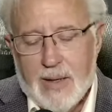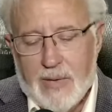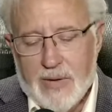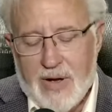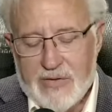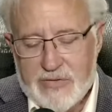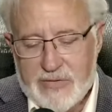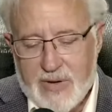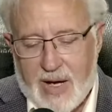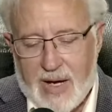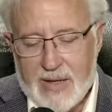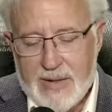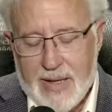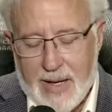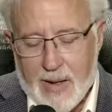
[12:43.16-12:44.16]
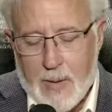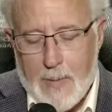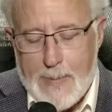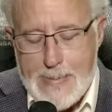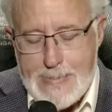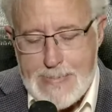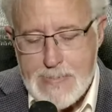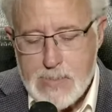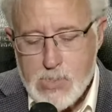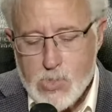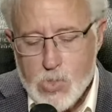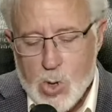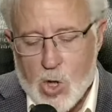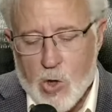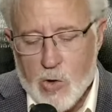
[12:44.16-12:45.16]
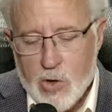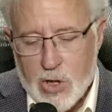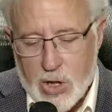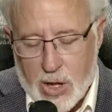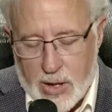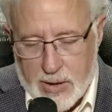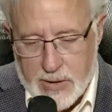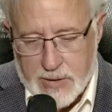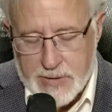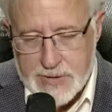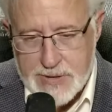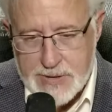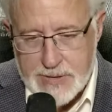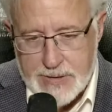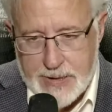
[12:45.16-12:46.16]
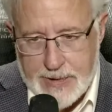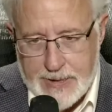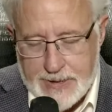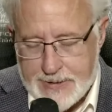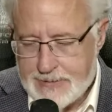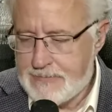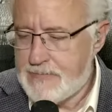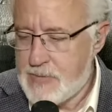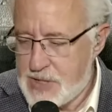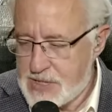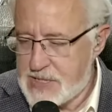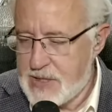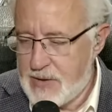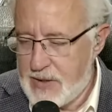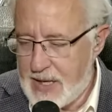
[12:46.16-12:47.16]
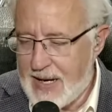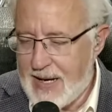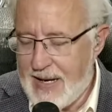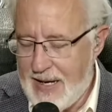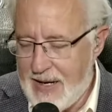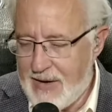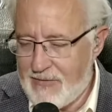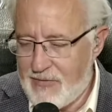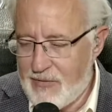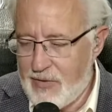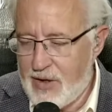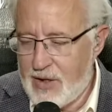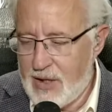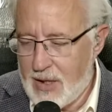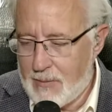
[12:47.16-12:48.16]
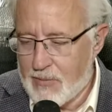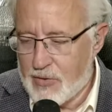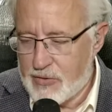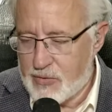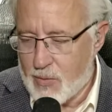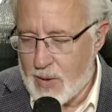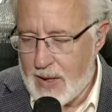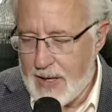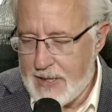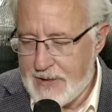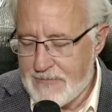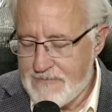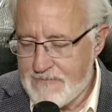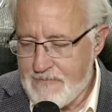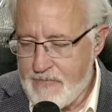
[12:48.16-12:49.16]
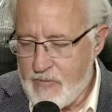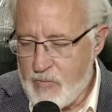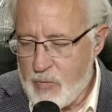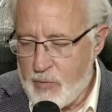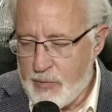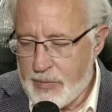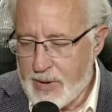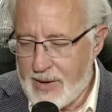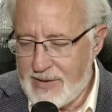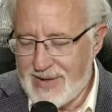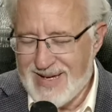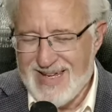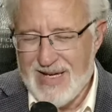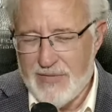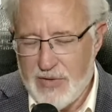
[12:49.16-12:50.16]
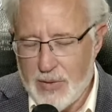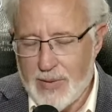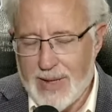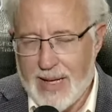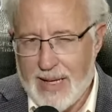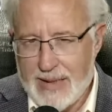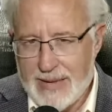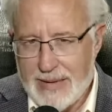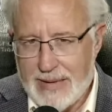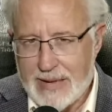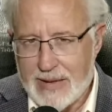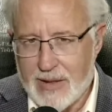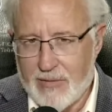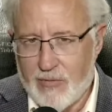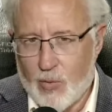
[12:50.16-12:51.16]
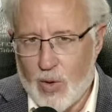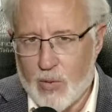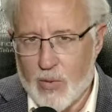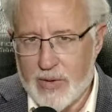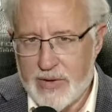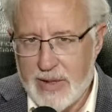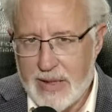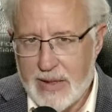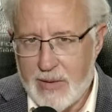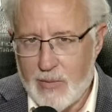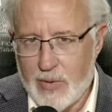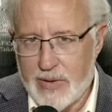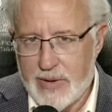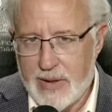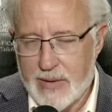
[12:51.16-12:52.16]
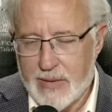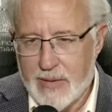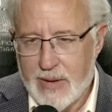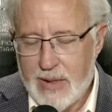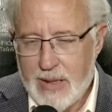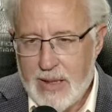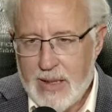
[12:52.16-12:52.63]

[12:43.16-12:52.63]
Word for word: on that side. Now, her lungs, uh, just so that I have the numbers right, to give you an idea of what we're dealing with here,